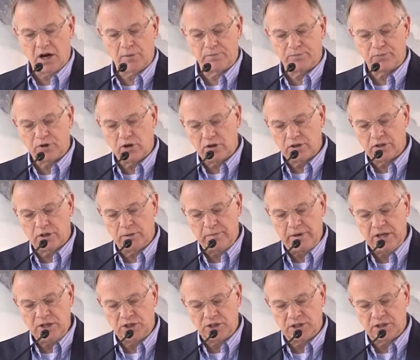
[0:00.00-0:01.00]
our
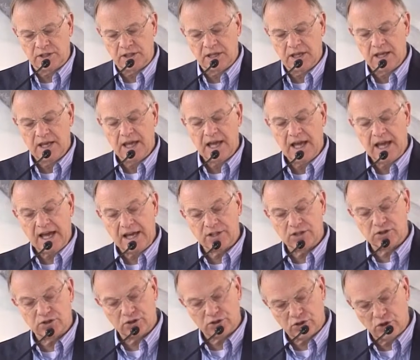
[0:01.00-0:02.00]
proclamation
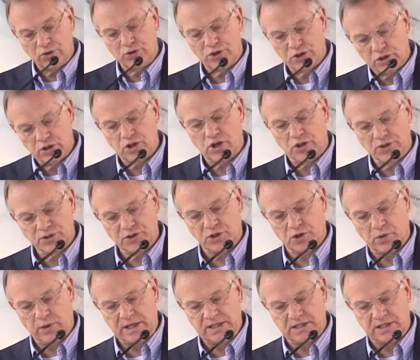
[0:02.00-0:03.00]
has social
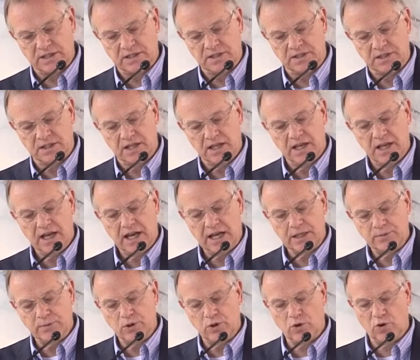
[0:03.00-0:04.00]
consequences
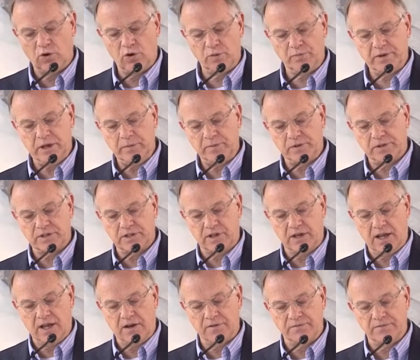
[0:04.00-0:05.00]
as we call people to
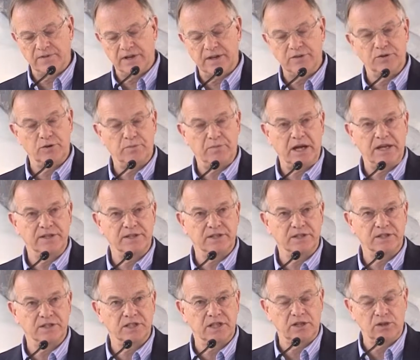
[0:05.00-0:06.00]
love and
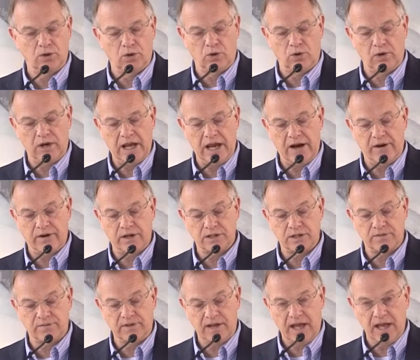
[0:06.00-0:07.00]
repentance in all
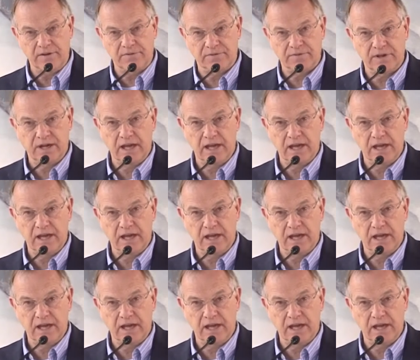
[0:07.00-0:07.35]
areas of life.